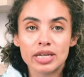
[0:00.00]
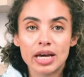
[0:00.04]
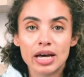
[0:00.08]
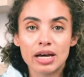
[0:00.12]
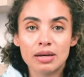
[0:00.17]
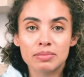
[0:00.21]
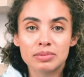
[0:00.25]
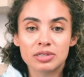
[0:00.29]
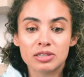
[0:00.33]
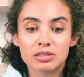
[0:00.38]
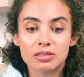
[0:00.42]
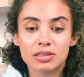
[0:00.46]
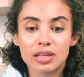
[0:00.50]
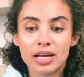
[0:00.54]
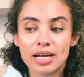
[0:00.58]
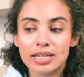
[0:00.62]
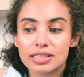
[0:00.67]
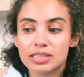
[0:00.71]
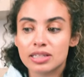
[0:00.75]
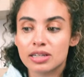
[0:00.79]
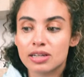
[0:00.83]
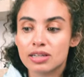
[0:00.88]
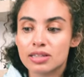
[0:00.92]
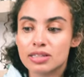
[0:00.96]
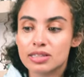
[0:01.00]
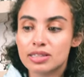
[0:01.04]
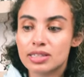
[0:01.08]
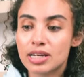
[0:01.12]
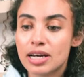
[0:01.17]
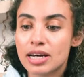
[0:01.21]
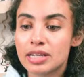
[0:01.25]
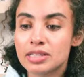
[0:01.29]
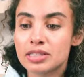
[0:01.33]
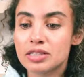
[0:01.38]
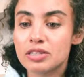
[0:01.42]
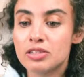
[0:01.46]
tabs or elastic on the
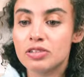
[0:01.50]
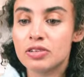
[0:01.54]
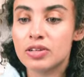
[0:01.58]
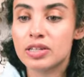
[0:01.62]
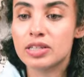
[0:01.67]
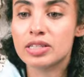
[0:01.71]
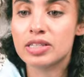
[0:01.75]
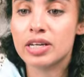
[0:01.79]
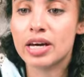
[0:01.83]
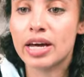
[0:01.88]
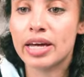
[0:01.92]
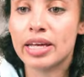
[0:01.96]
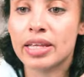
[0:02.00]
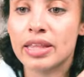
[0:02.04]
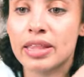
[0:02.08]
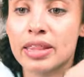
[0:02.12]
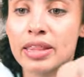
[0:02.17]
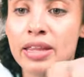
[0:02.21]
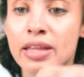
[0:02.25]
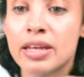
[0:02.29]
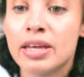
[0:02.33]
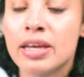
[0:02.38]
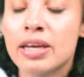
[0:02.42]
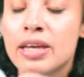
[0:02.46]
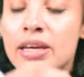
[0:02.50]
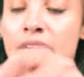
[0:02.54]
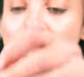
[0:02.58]
side so you can tighten